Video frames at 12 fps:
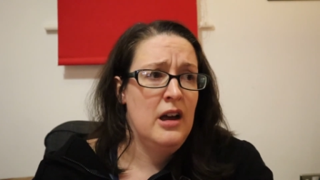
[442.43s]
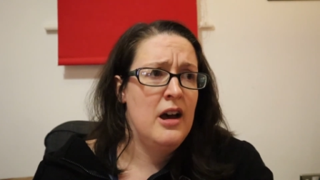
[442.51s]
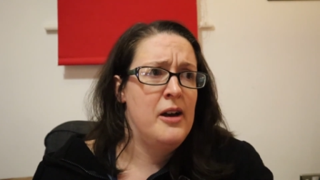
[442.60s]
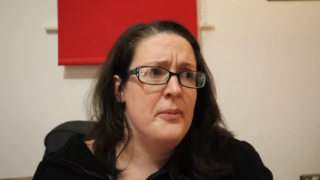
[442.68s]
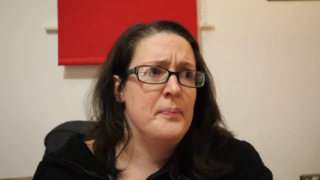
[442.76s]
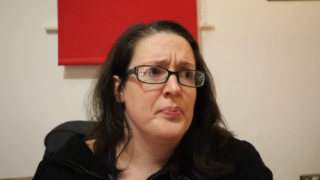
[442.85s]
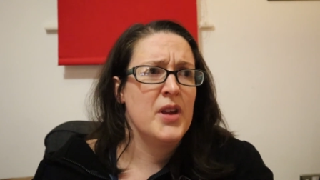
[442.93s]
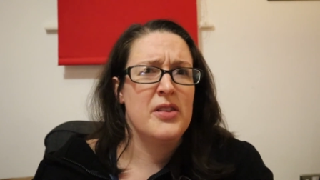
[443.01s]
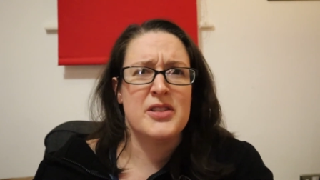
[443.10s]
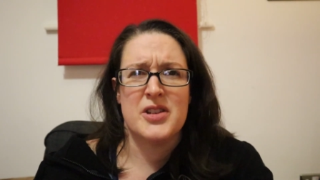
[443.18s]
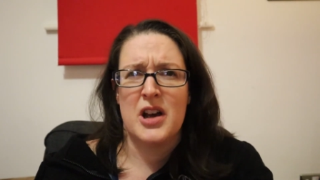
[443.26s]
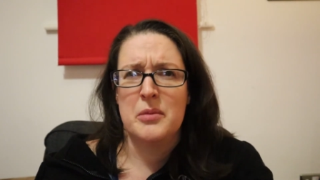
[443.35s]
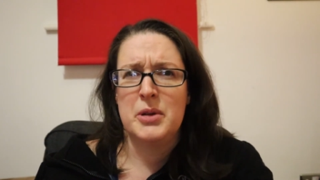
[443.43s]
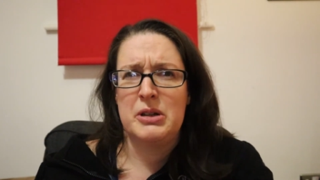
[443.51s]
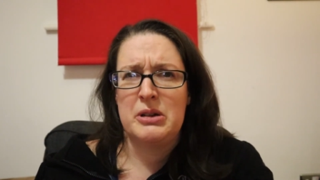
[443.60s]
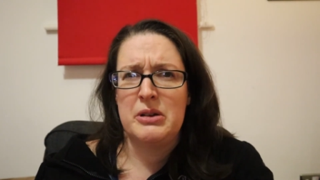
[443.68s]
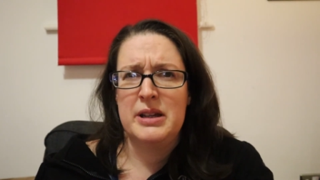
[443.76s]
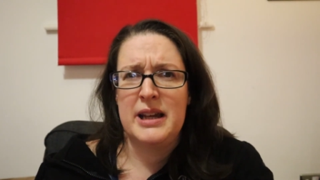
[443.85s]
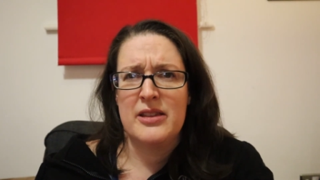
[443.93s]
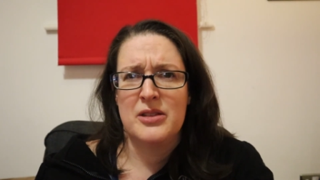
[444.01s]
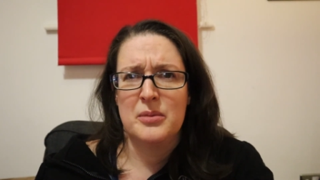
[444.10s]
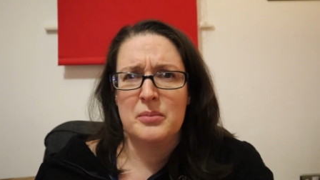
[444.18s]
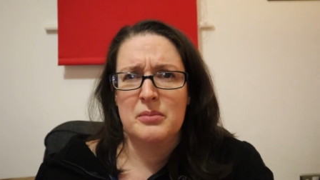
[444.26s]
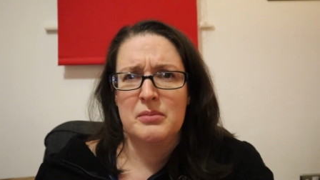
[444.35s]
At the time you could only get
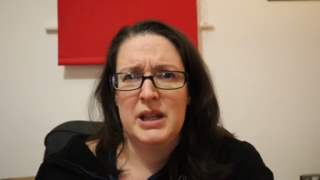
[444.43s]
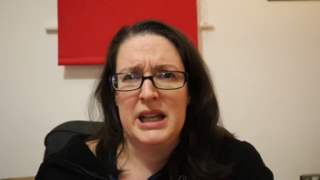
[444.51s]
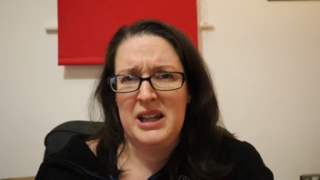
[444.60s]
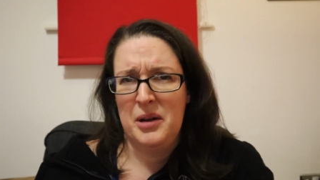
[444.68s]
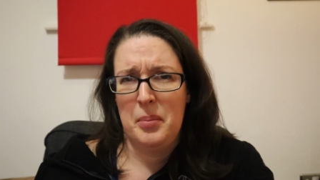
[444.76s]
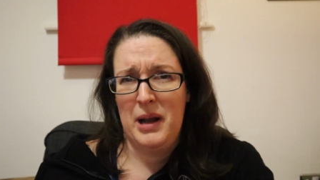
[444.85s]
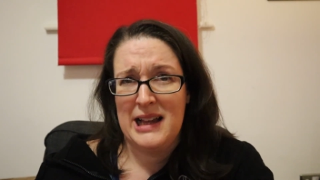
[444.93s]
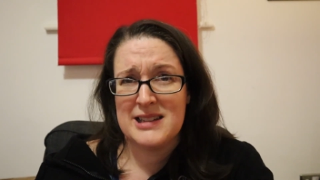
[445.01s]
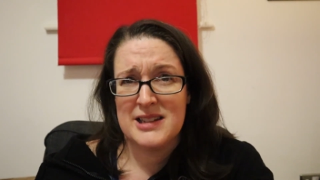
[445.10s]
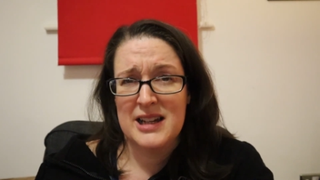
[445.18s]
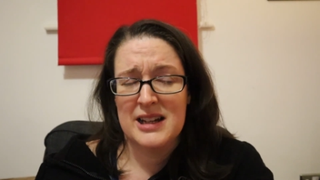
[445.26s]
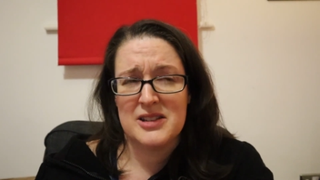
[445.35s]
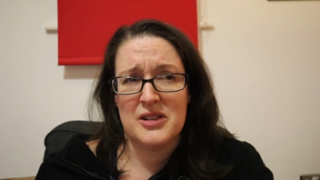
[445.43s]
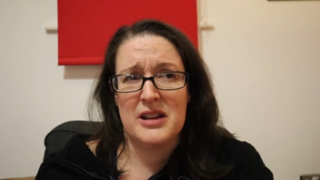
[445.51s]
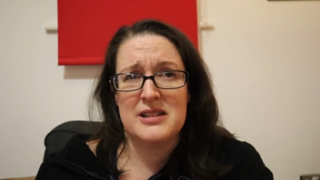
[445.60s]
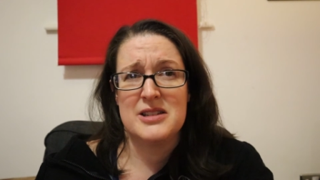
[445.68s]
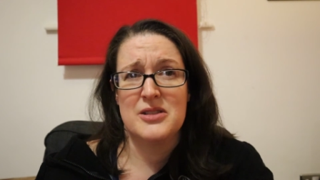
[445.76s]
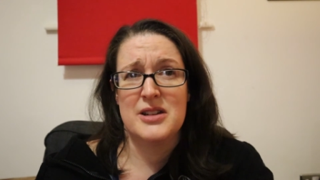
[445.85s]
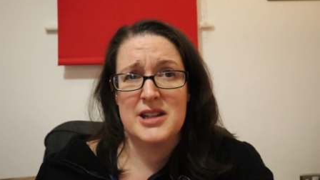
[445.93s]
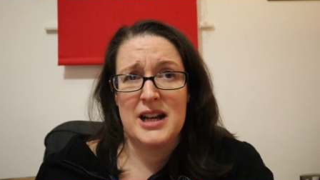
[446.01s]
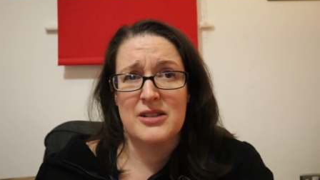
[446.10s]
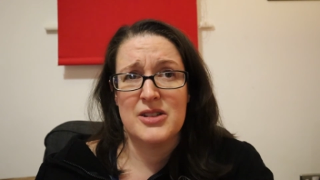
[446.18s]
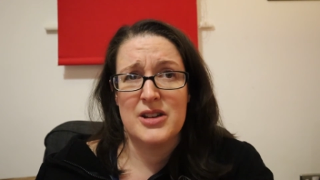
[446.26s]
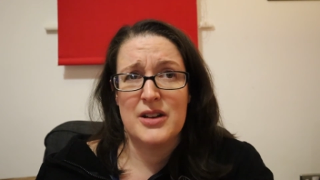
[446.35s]
them in a plastic, so that's the only
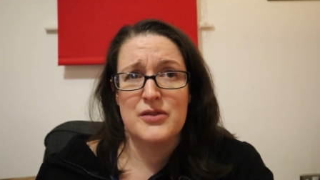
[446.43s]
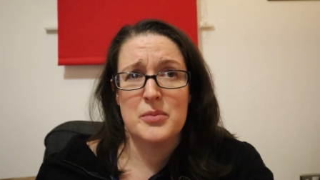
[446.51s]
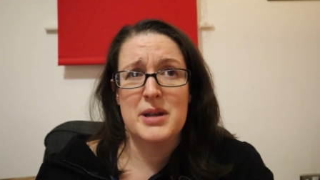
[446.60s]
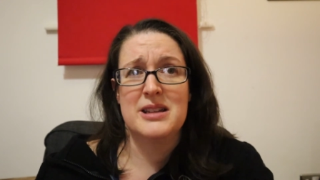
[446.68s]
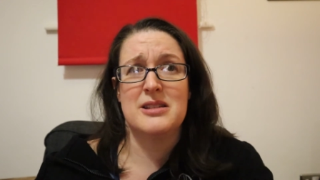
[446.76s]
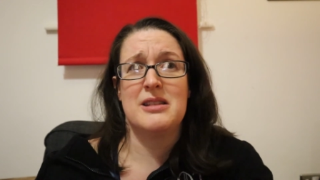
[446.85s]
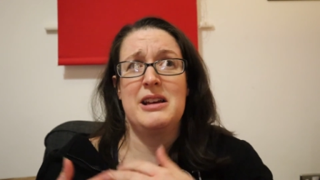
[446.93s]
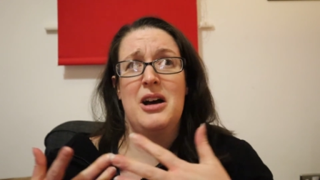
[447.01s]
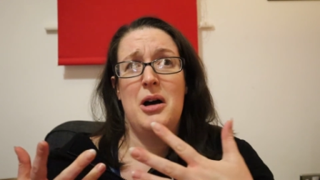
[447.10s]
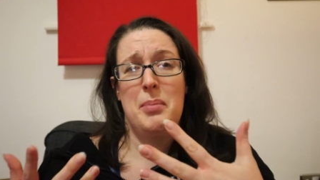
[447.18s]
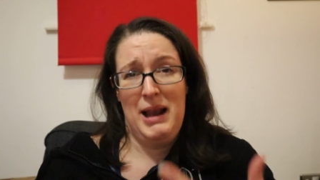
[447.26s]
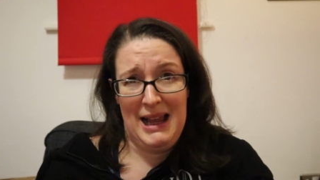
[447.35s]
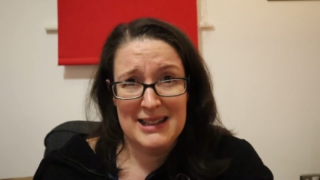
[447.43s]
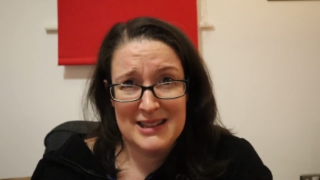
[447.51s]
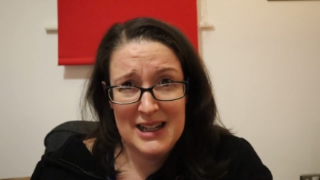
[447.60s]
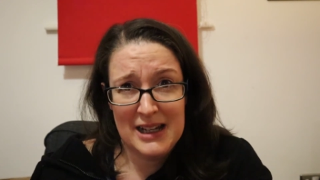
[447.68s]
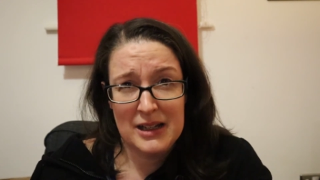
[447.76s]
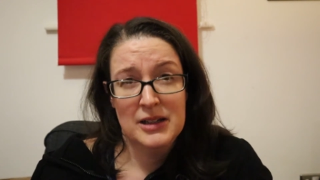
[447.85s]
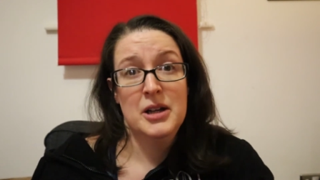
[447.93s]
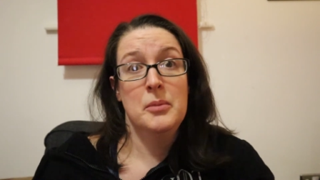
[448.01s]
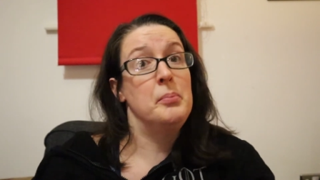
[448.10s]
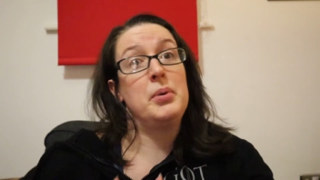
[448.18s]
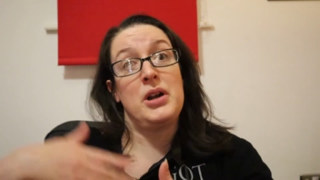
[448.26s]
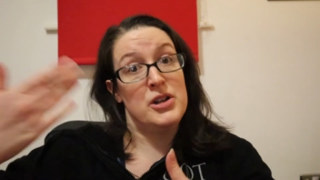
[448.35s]
downside for me, is that they are plastic,
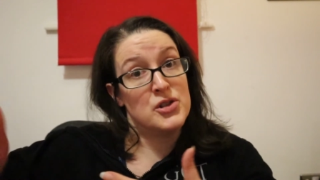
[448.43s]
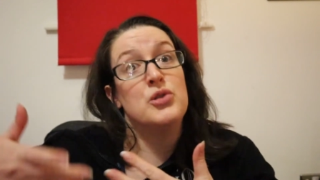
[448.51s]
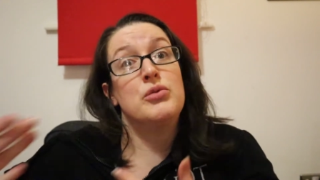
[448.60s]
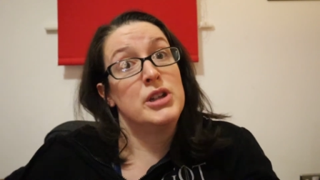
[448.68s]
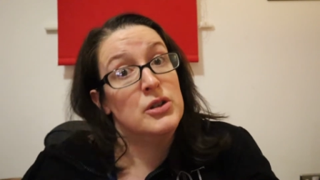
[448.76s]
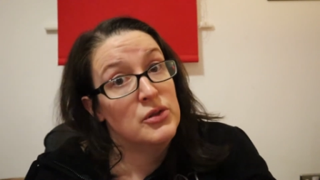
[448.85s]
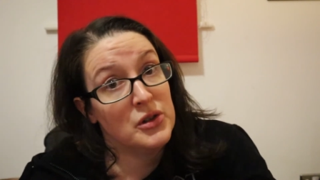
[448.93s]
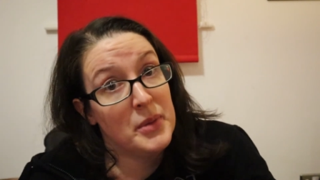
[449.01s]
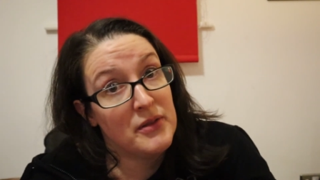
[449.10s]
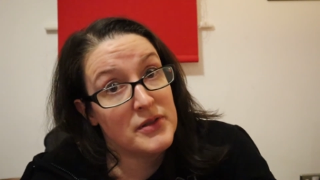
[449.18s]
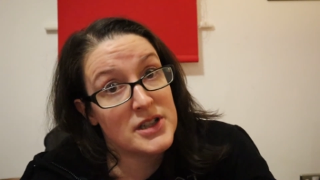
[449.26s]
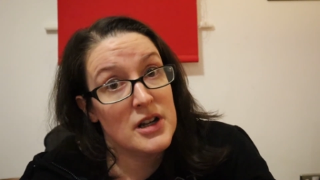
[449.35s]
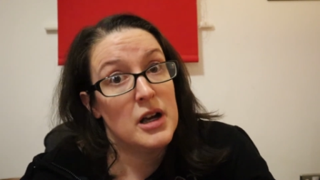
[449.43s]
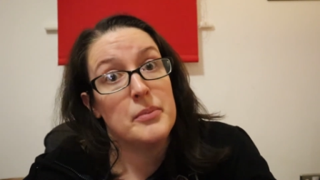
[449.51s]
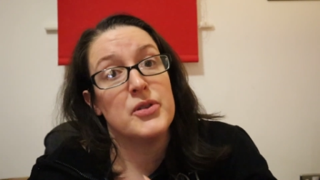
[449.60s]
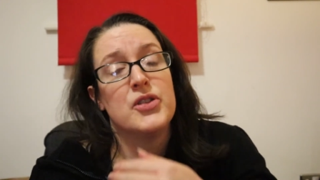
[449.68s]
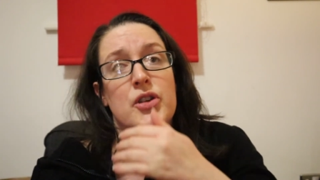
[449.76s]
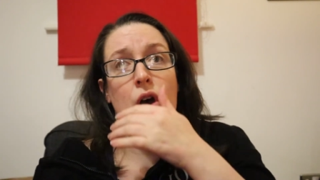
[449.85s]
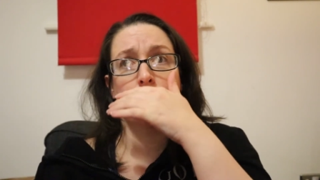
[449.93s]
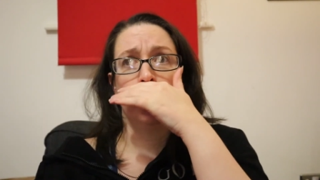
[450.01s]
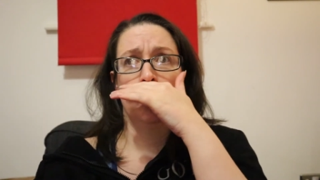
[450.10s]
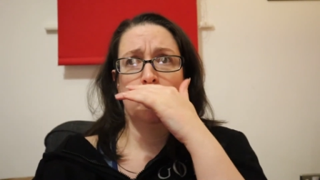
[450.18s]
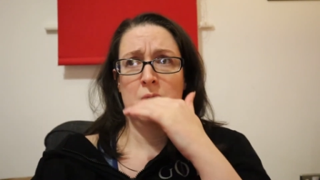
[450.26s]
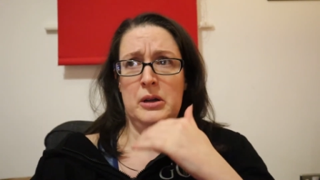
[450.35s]
but I do reuse them every time. So